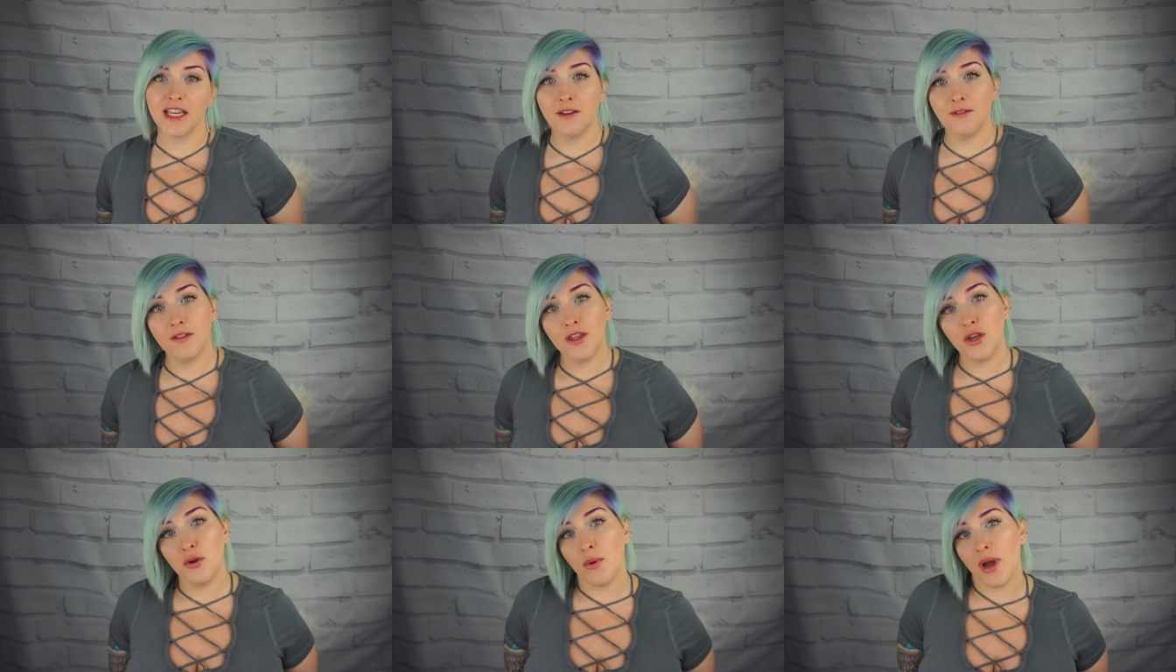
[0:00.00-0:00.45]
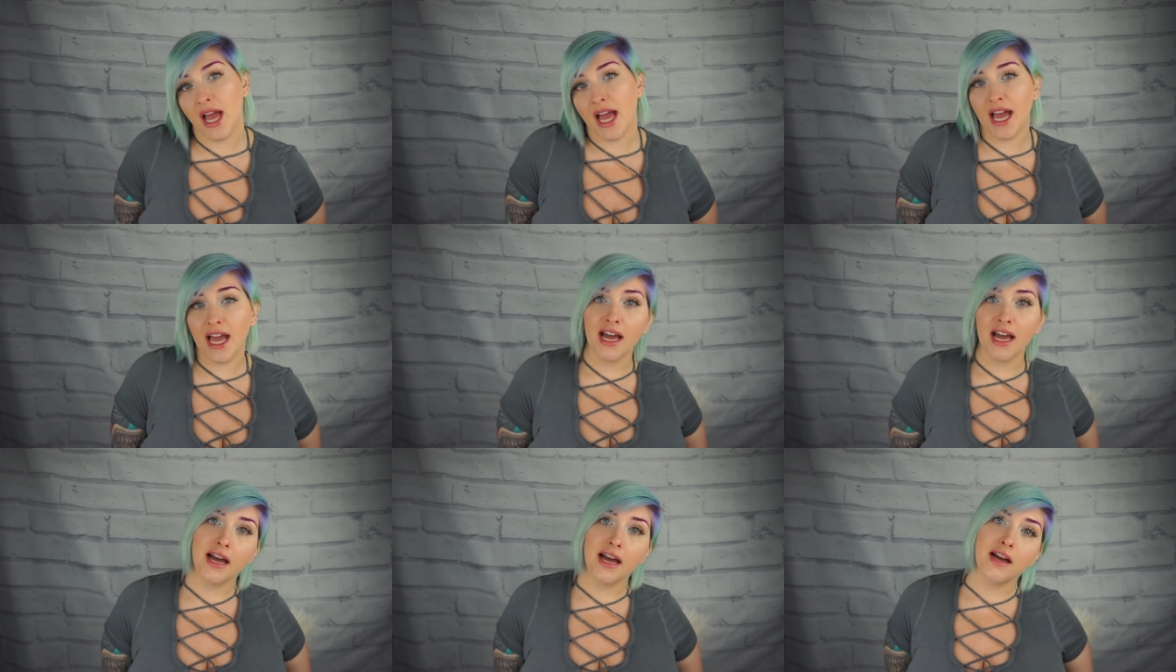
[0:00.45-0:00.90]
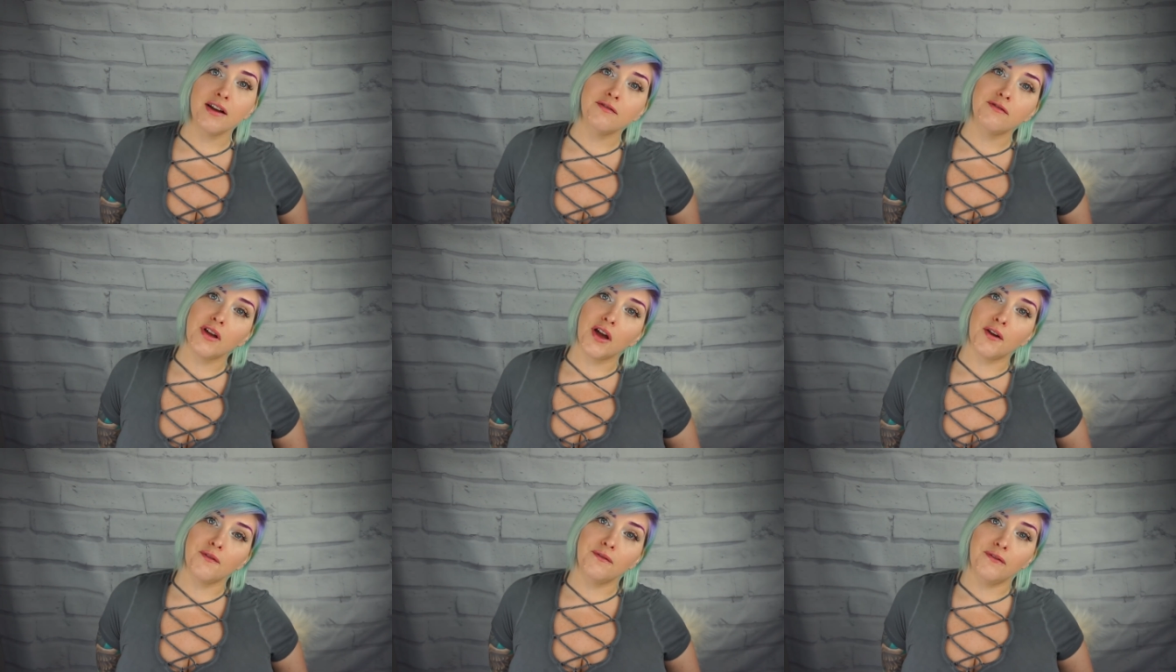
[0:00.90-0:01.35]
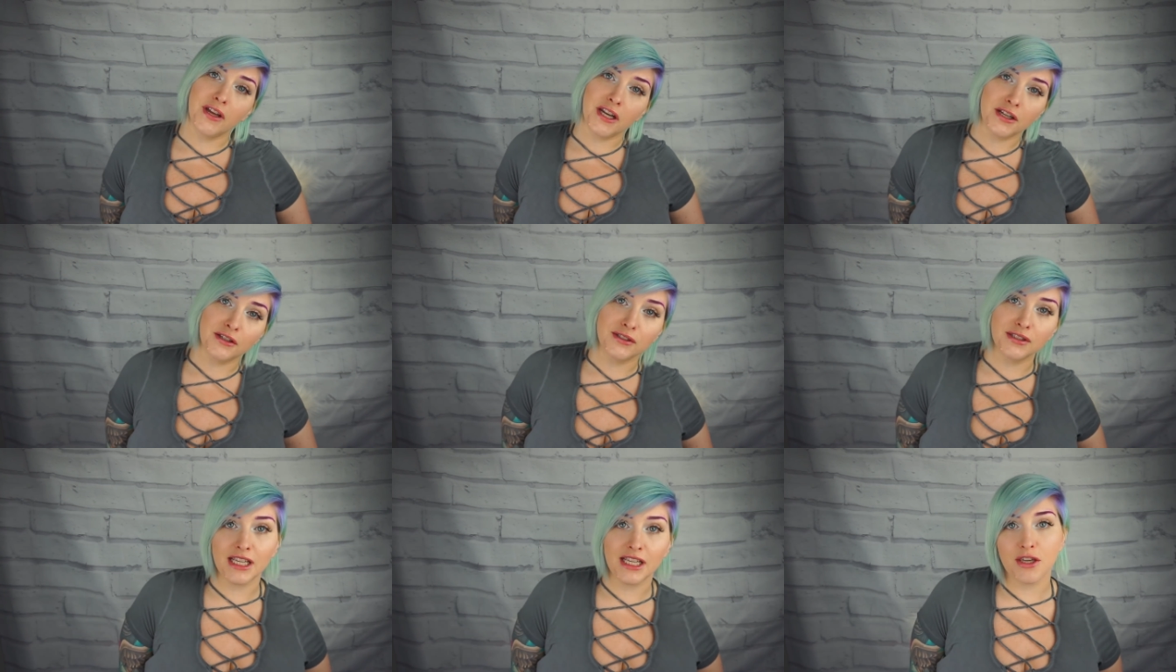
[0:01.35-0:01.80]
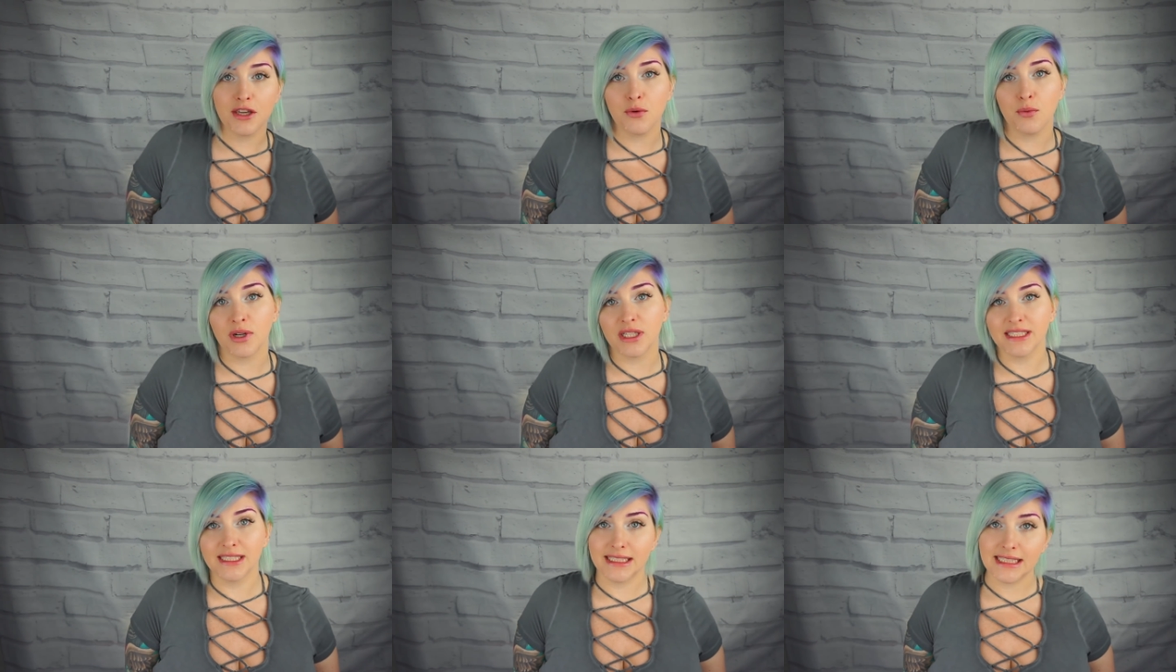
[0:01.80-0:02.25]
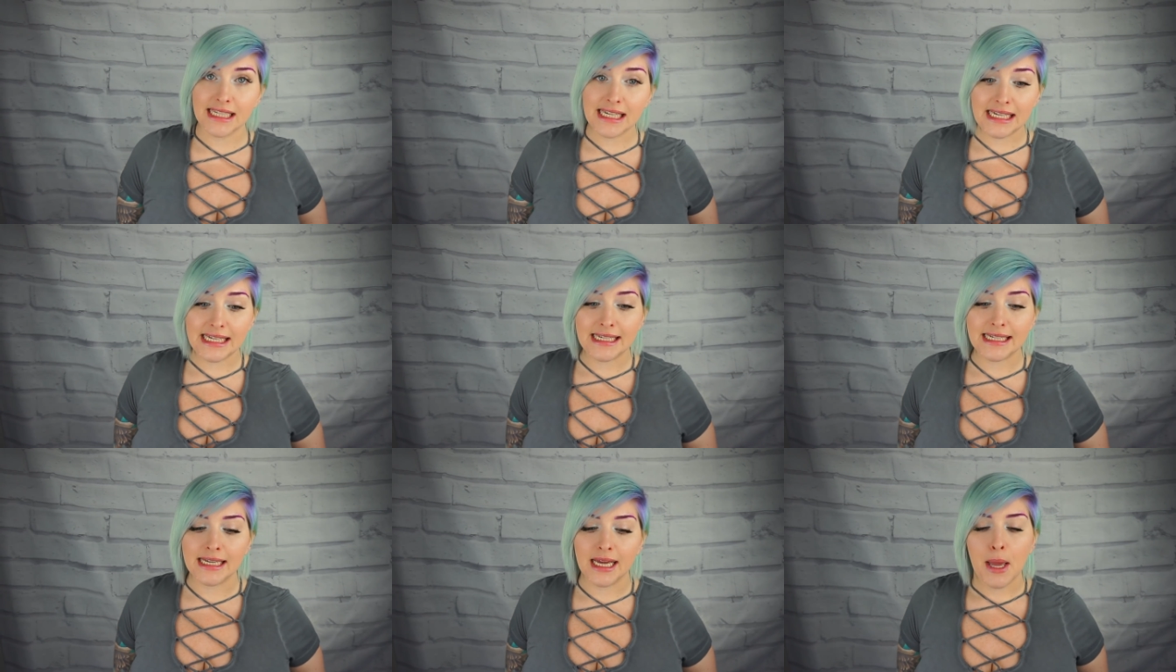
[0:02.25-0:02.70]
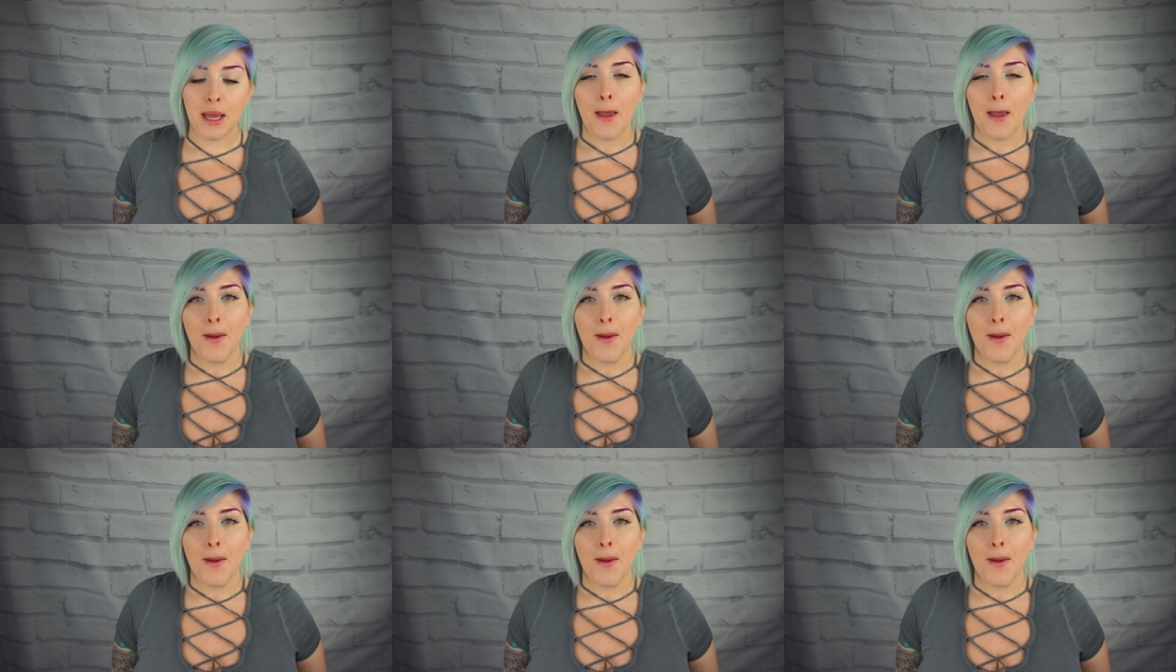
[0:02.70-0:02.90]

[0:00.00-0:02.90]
If you have videos that you wanna see,